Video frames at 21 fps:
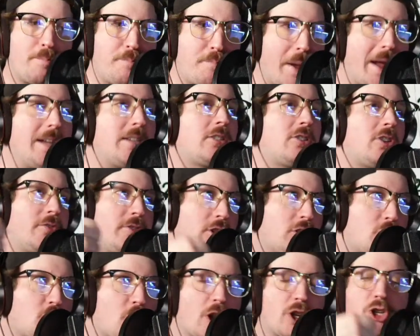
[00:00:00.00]
based on the
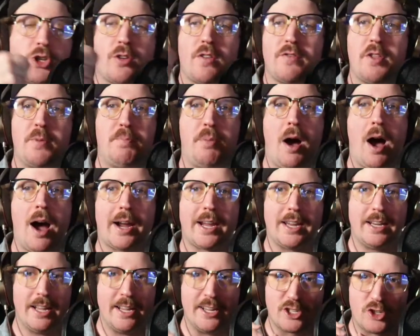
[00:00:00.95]
structure of the
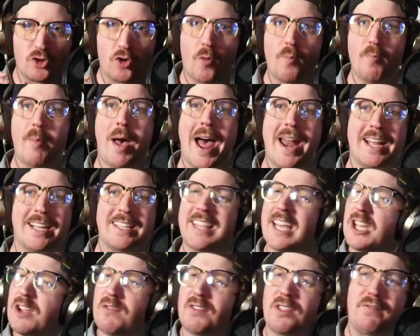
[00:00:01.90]
pocket is dramatic.
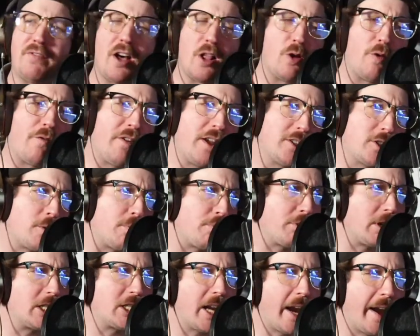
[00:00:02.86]
Thank you for the follow, Phantom.
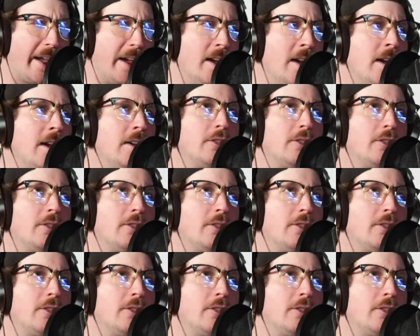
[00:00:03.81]
Appreciate it.